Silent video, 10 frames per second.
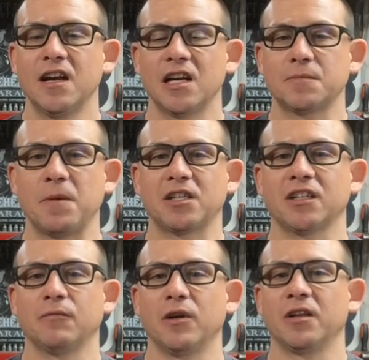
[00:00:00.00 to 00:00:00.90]

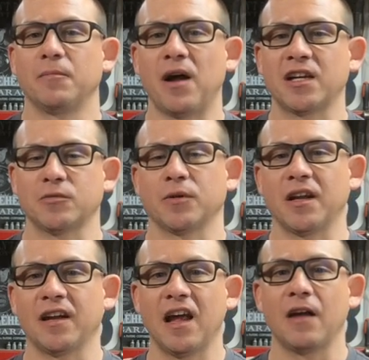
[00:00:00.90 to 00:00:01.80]
especially when the bikes were
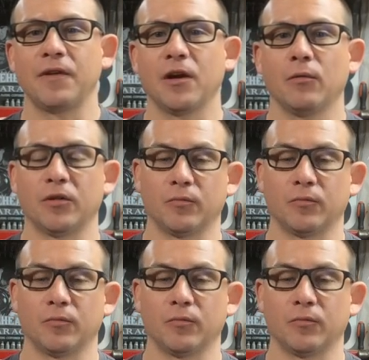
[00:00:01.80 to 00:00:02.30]
getting heavier with